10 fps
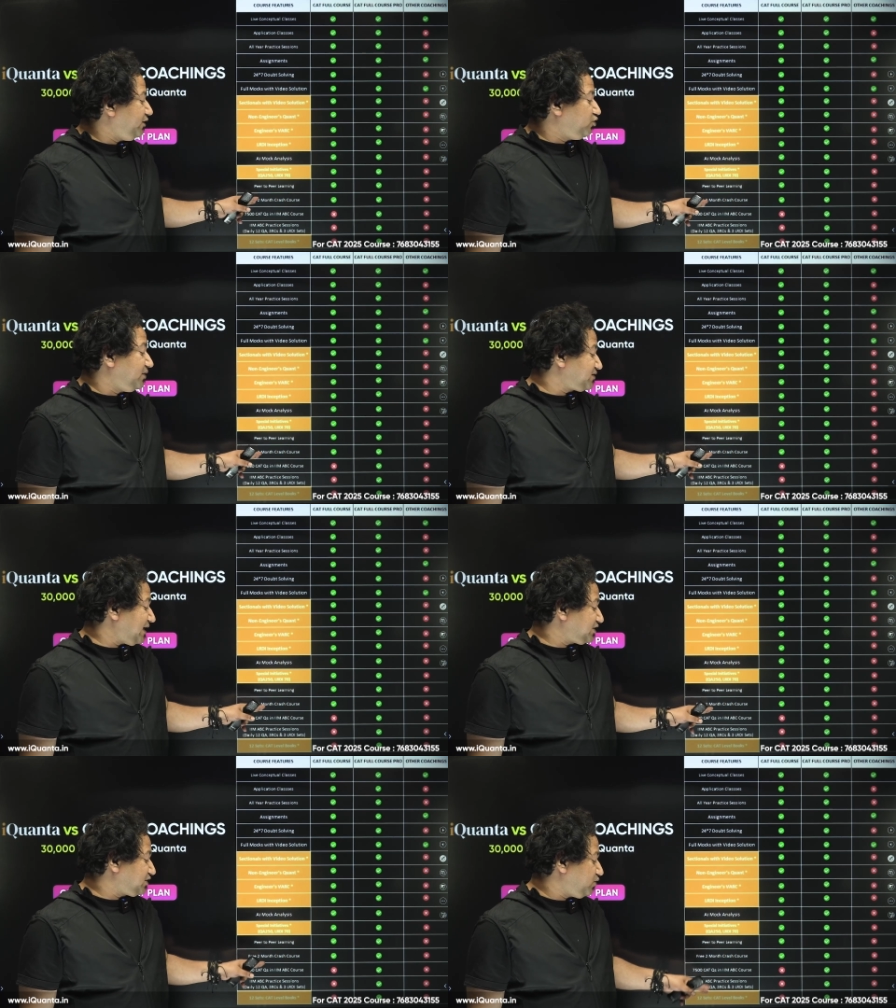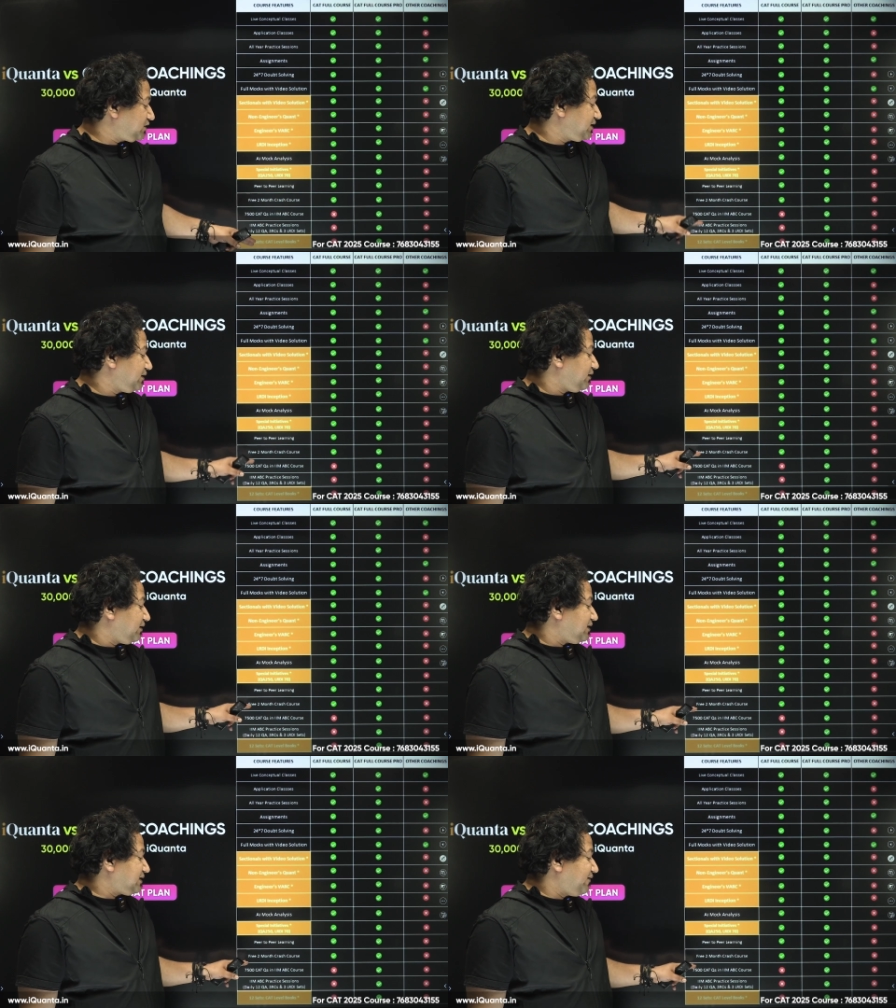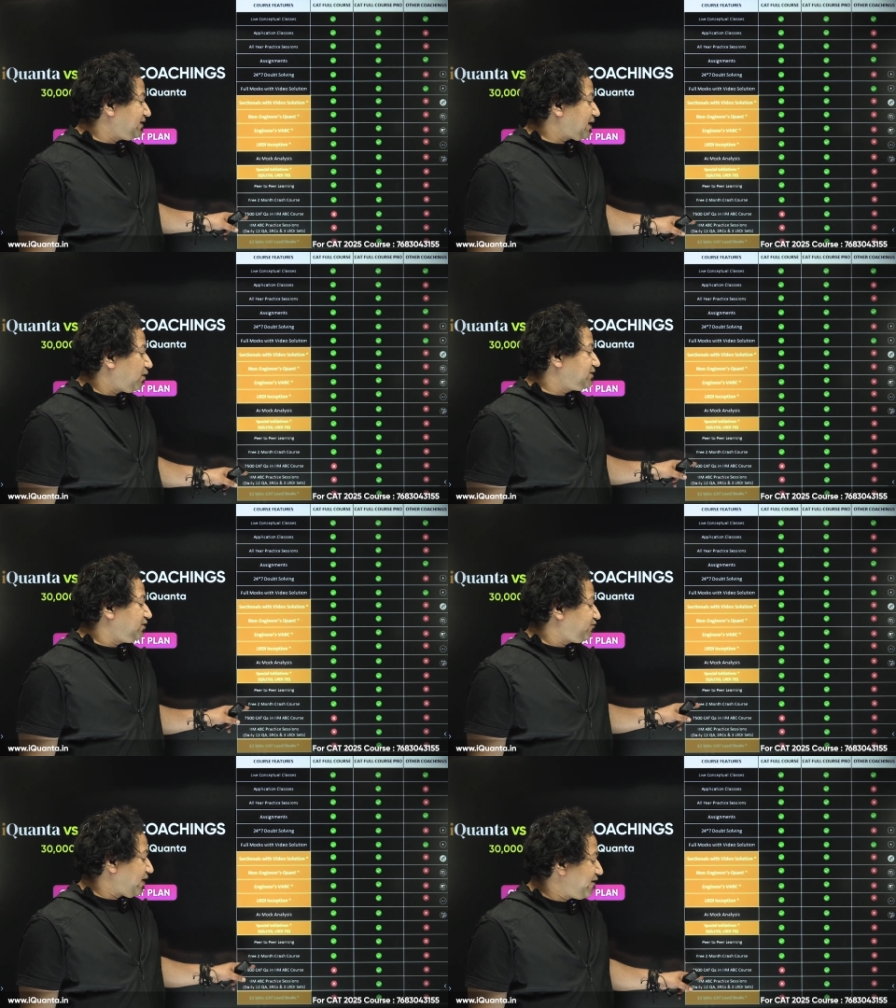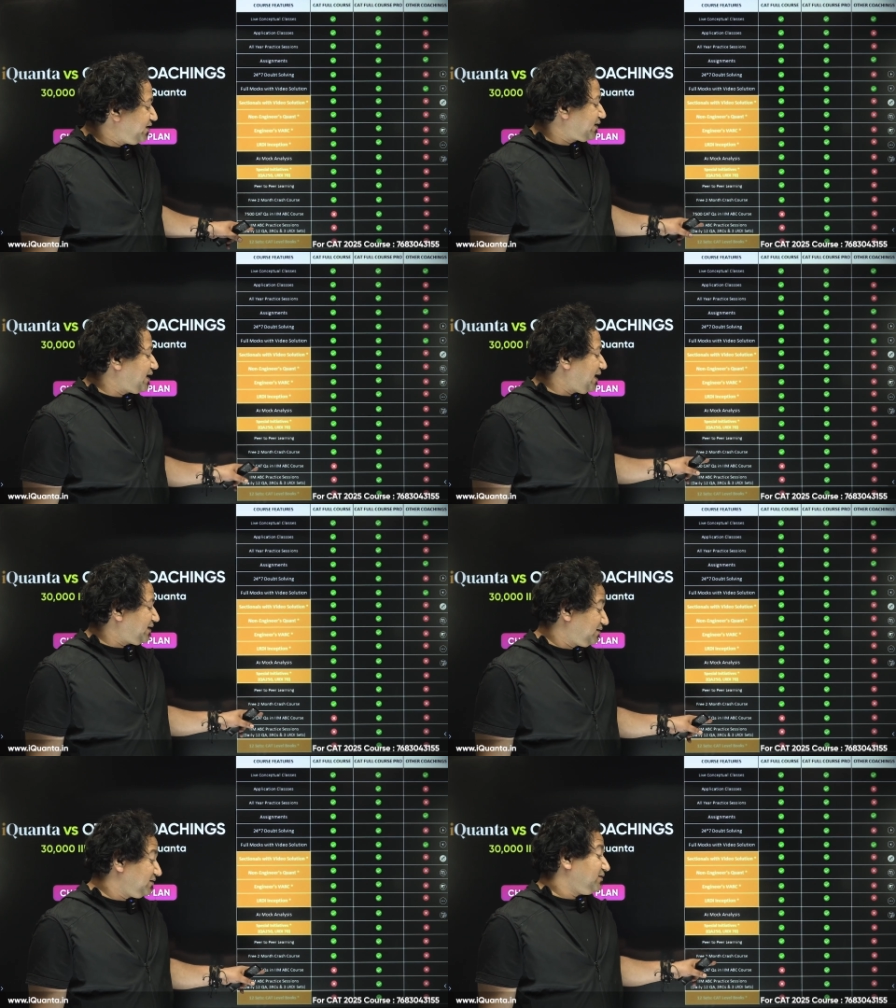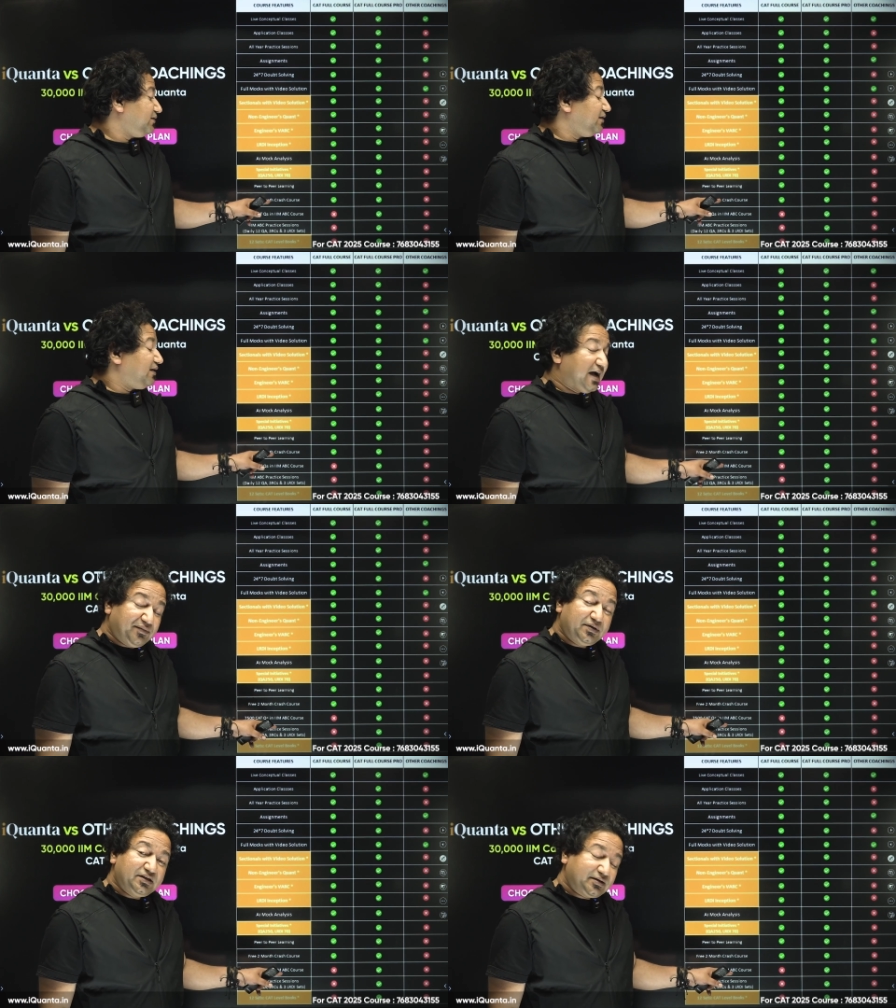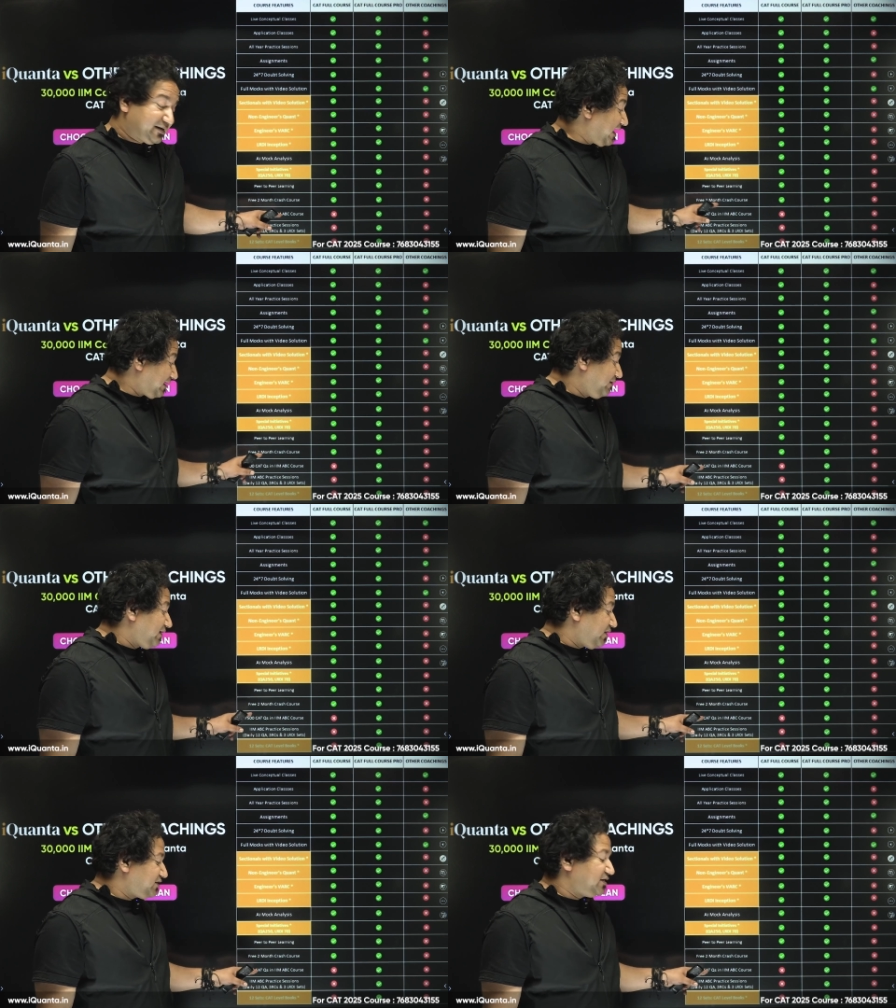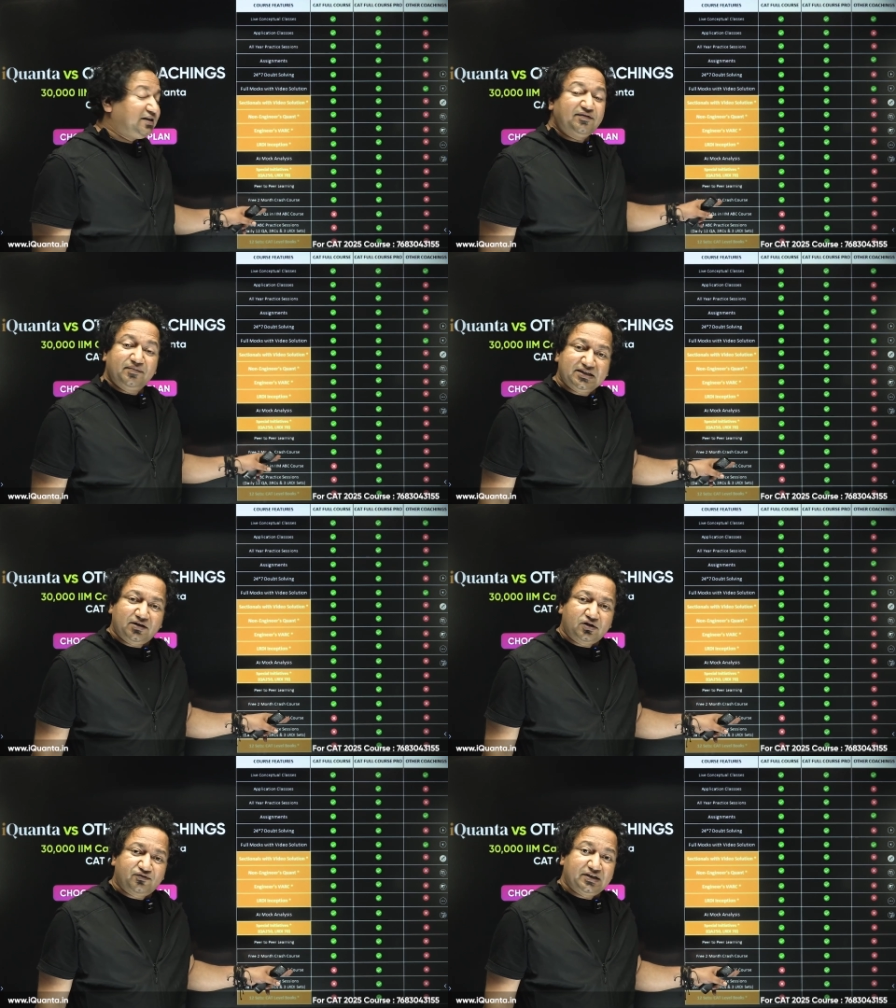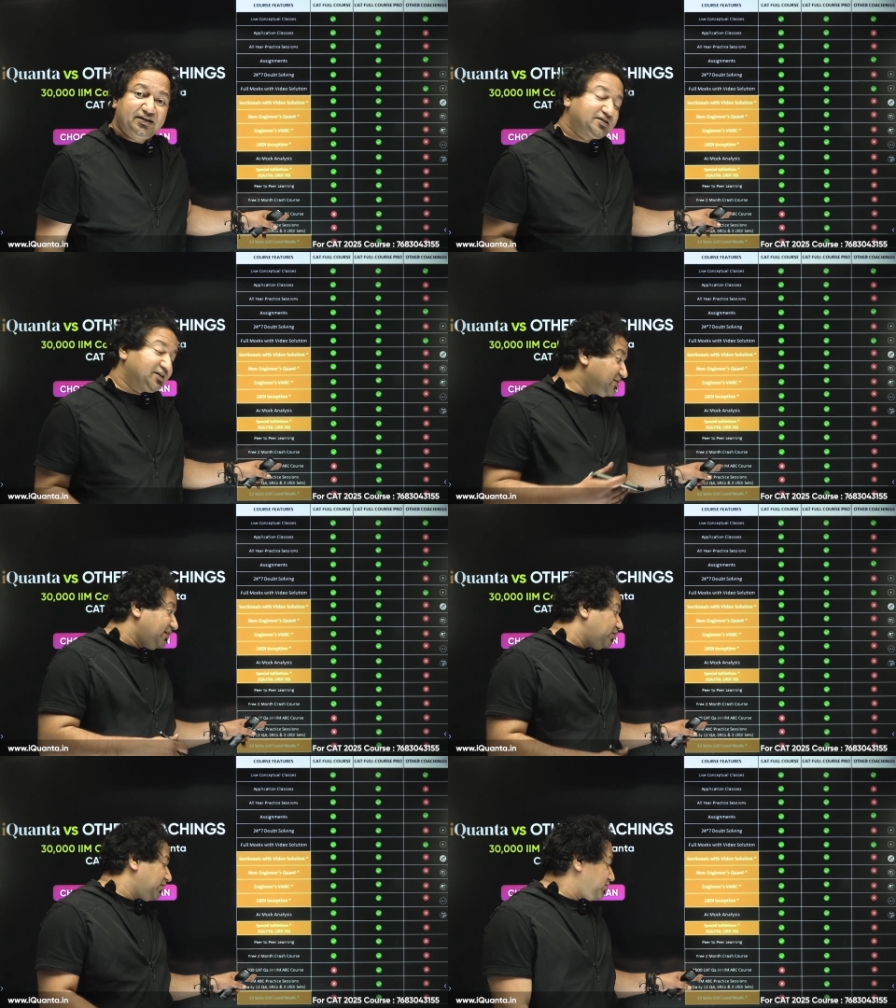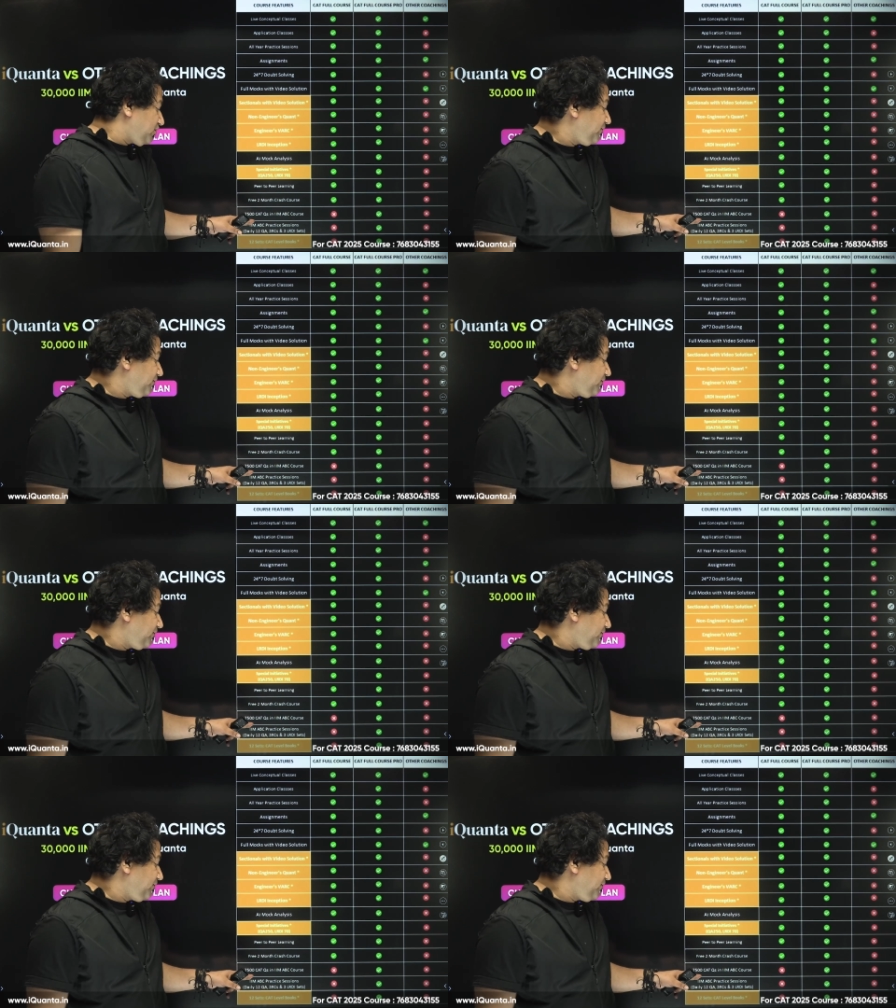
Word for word: months crash course, 7,500 CAT I'm CAT level questions in basic course, which I discussed earlier also,